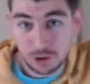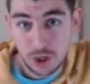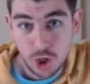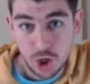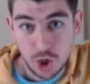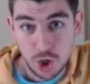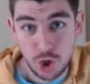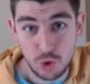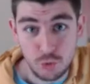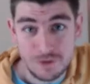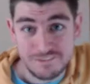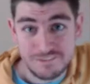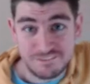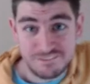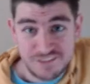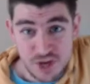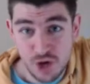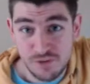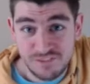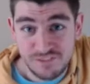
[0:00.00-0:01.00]
who
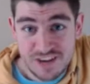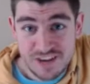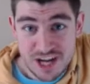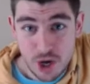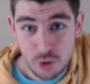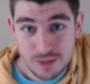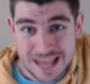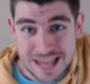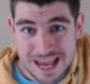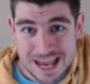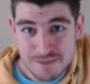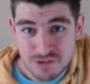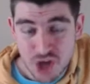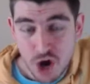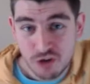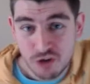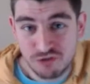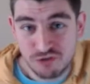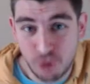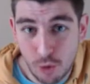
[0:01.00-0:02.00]
review video games
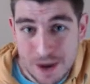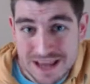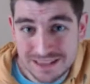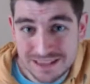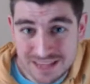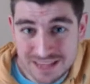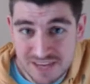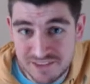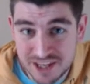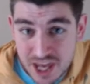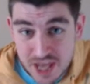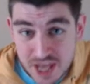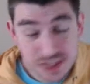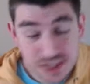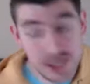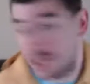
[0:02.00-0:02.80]
for a living. You're gonna